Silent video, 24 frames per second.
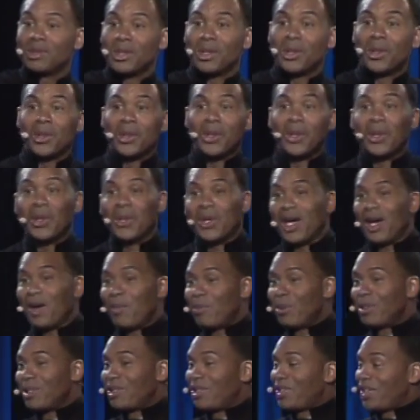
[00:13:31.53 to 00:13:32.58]
Oh,
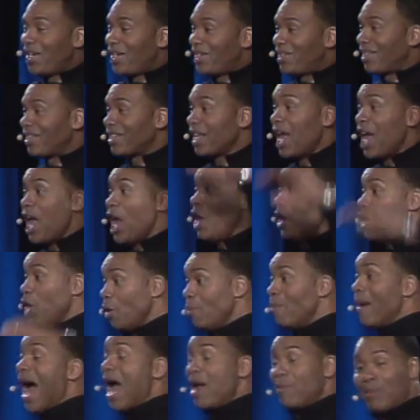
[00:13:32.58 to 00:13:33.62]
help us, Jesus.
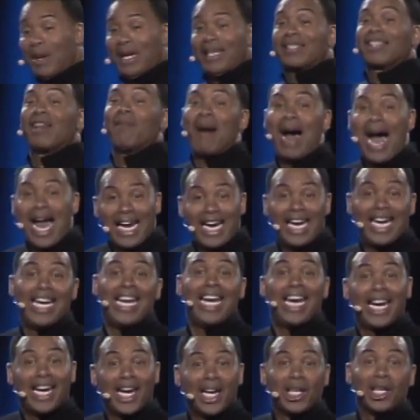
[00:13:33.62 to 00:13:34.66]
You might be somebody in
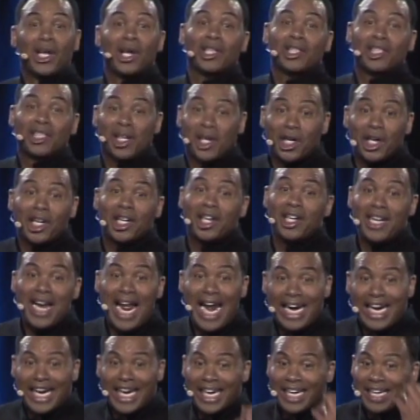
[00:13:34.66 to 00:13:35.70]
here that looks good
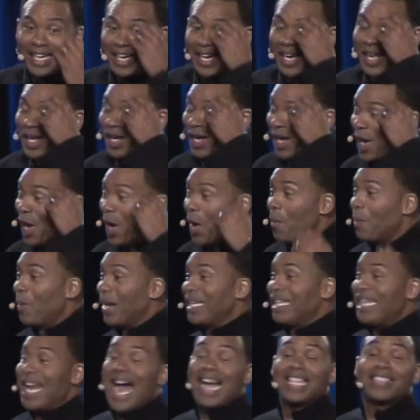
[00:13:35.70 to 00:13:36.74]
naked,
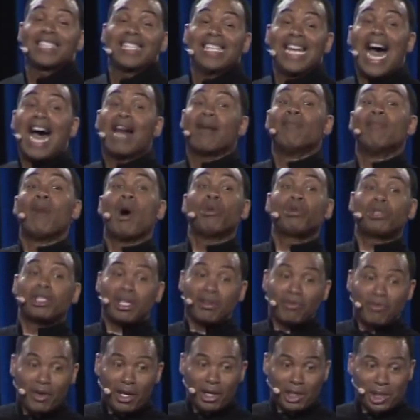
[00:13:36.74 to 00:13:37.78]
but that's not most
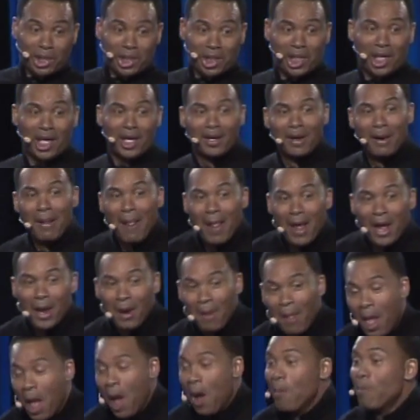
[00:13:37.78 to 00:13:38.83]
of us.
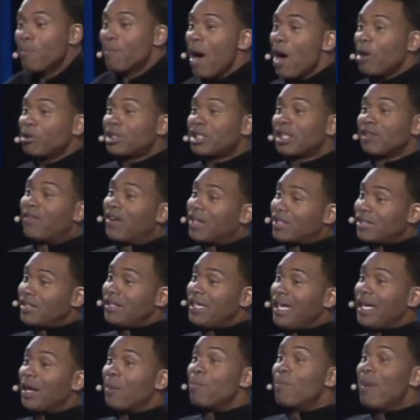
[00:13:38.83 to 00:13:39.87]
Most of us
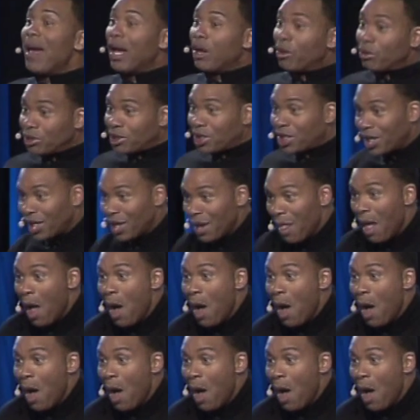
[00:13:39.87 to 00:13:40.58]
need a belt.